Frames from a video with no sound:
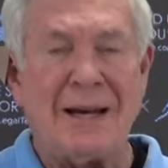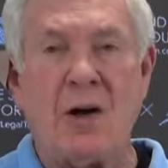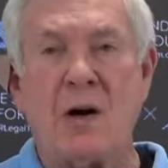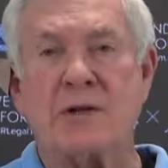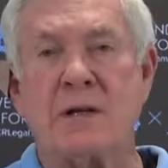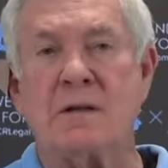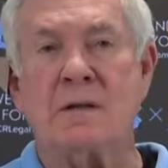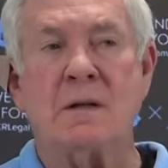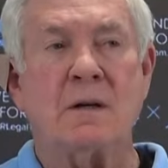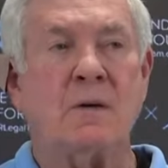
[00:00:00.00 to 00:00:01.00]
Lawson,
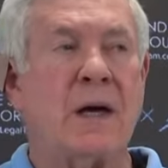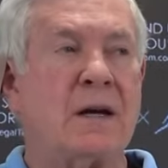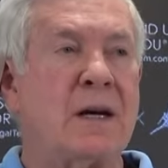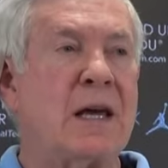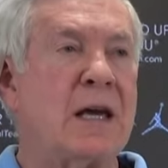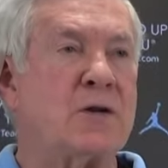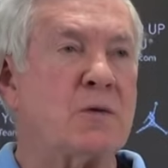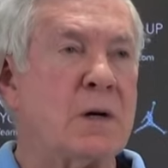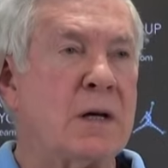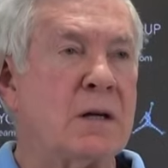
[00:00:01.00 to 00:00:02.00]
who had a knee
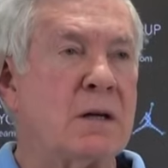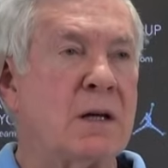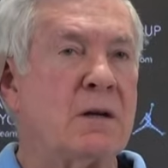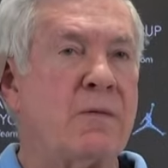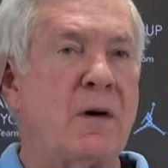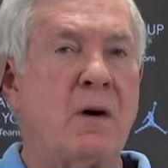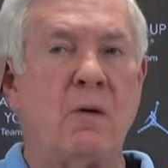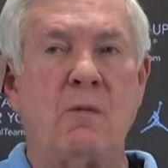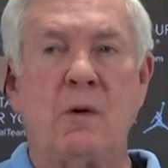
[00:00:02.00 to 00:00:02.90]
injury in the fall,